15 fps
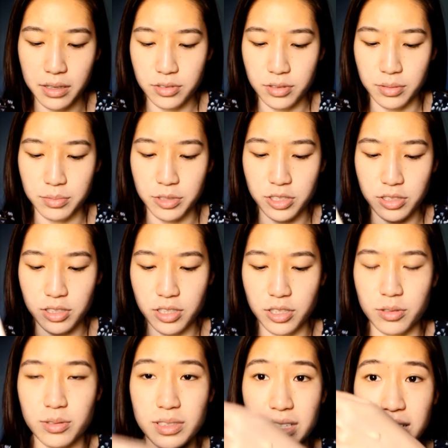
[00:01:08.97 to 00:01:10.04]
So I'm just going to
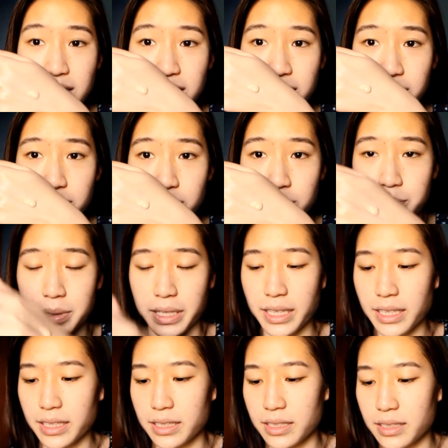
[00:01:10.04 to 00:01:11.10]
use a little
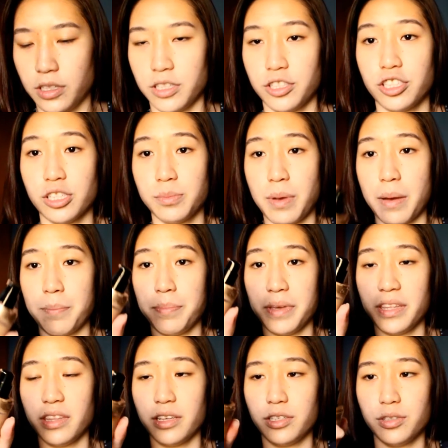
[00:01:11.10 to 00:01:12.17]
bit and just pump
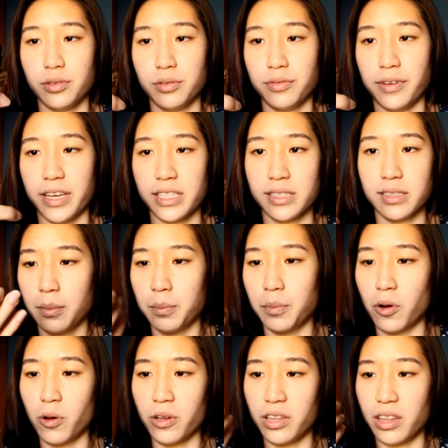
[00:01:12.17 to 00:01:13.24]
in the Too Faced
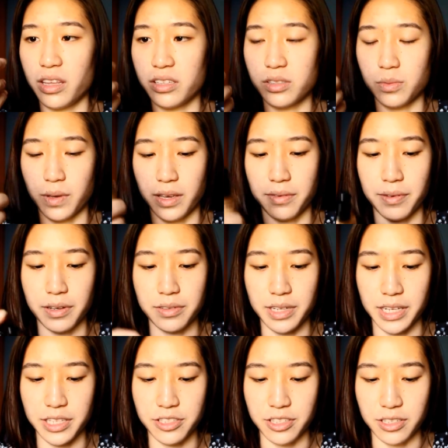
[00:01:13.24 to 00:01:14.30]
Born This Way
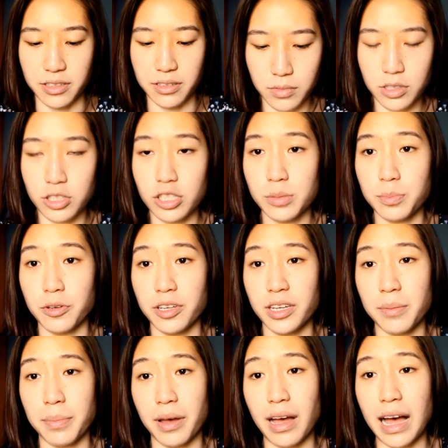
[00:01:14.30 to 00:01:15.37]
foundation and just put in
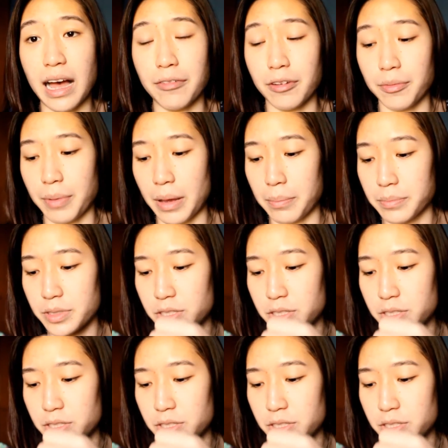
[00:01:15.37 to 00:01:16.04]
about half a pump.